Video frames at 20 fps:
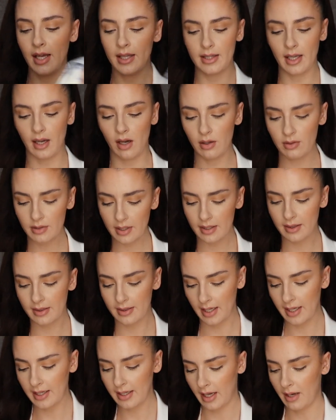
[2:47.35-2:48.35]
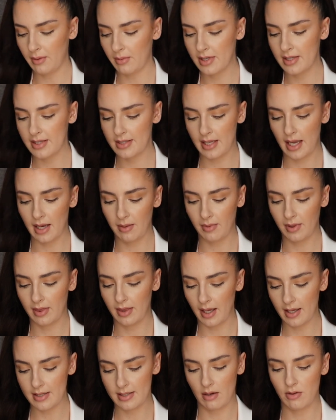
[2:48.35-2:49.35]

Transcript: The only thing I would say with this,